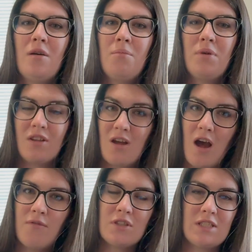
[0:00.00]
but the
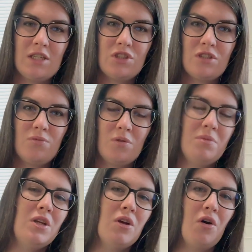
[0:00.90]
conversation will
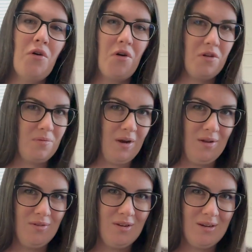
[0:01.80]
be all
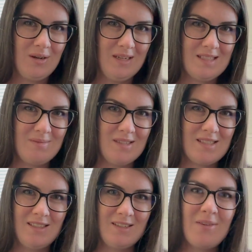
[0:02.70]
around Christmas.
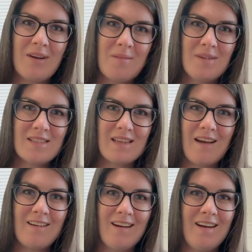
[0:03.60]
So you don't want to miss
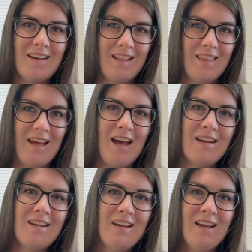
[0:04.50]
out on that.
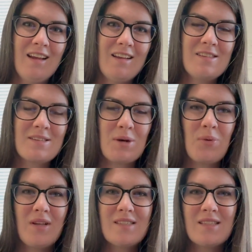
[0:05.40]
As
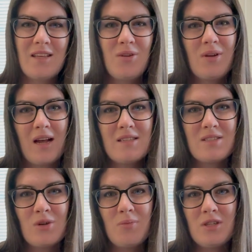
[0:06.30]
always, thank you guys
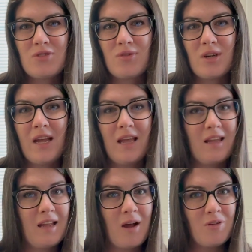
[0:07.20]
so much for
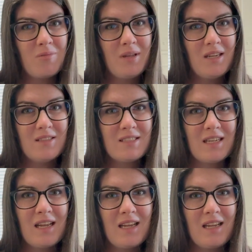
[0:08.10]
hanging out with me here
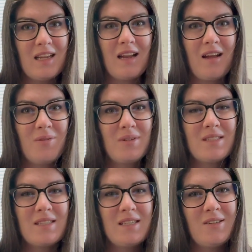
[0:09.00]
today, and I will
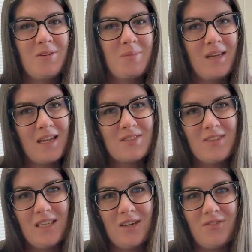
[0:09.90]
see you in my next
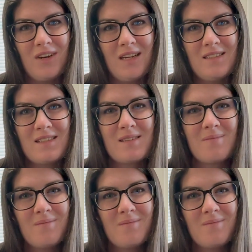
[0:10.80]
video, friends.